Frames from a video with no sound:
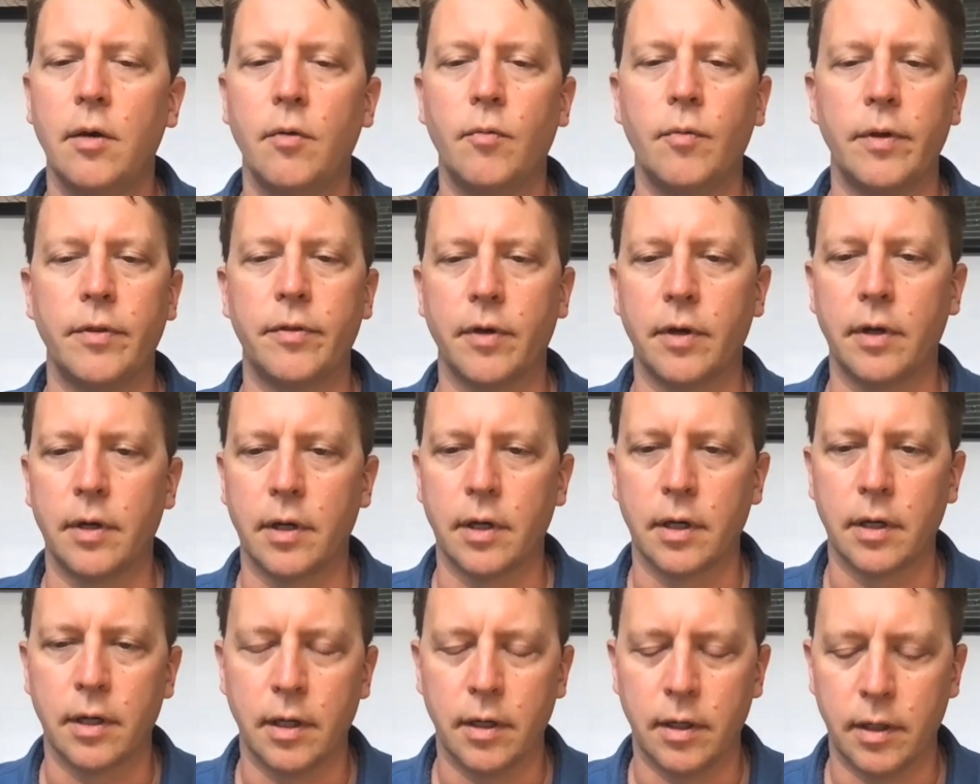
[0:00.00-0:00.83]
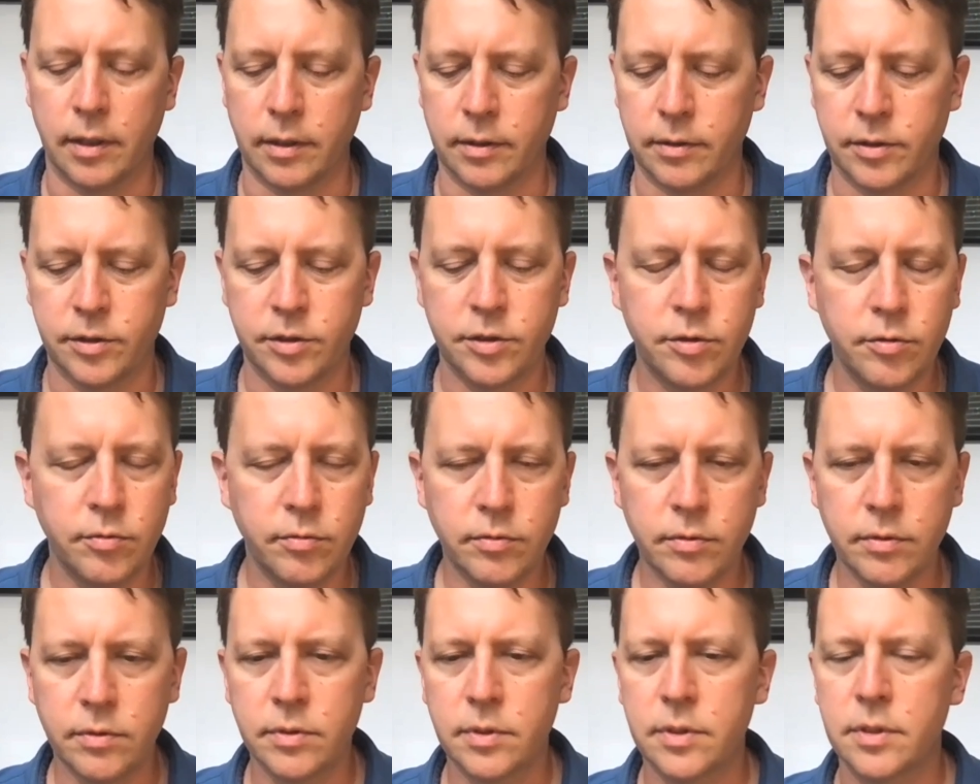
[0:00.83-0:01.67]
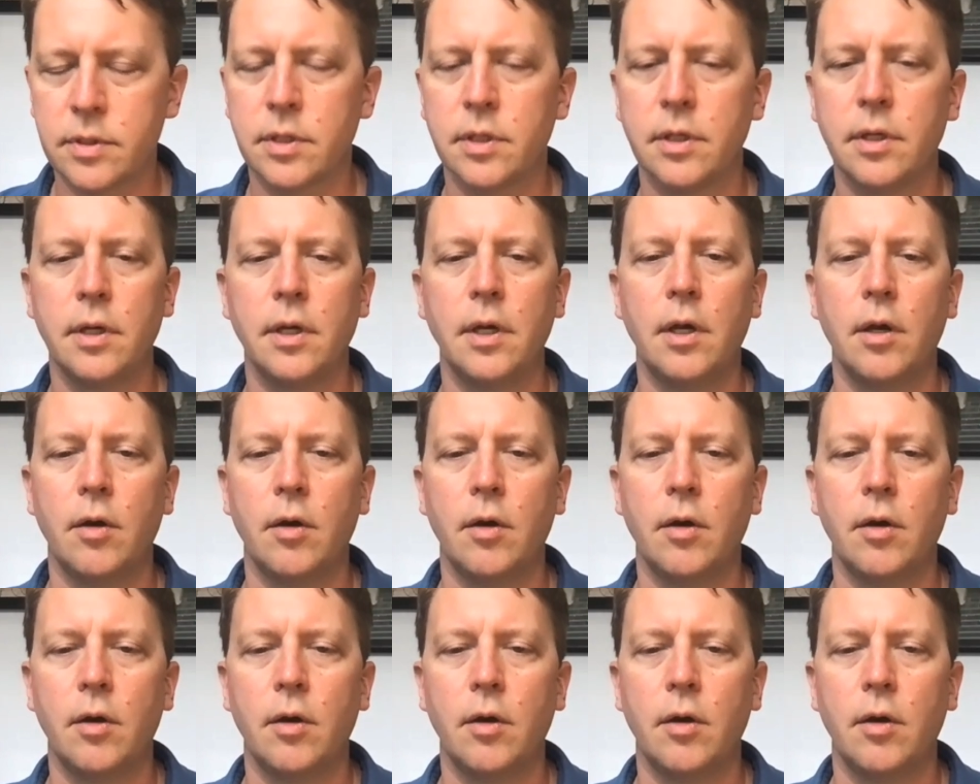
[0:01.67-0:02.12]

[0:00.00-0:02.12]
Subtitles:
with our students,